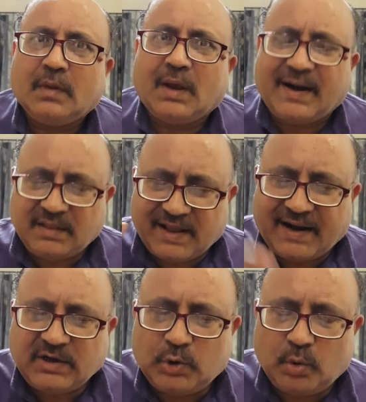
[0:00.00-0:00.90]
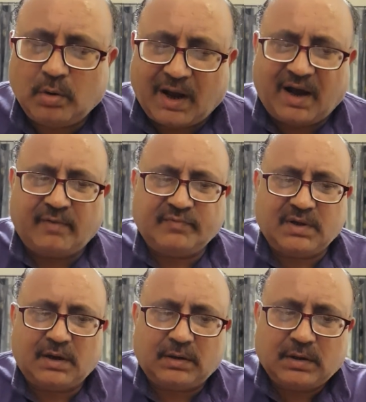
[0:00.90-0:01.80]
And that too
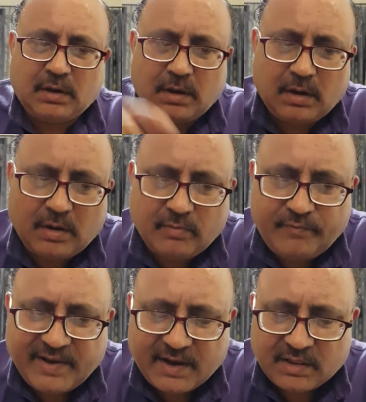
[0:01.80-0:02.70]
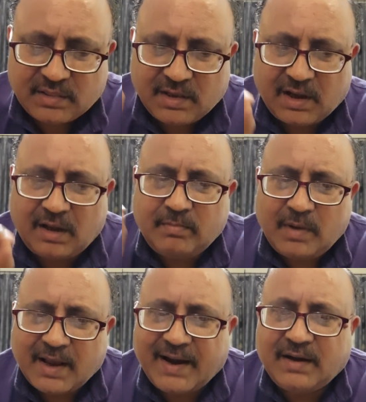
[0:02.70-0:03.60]
after
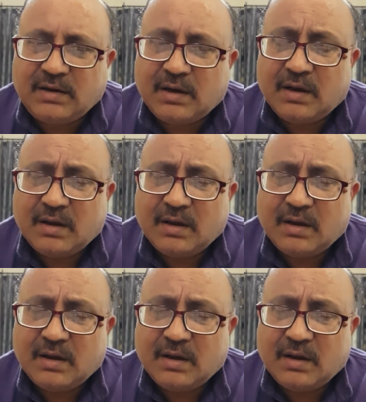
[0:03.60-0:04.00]
Vietnam had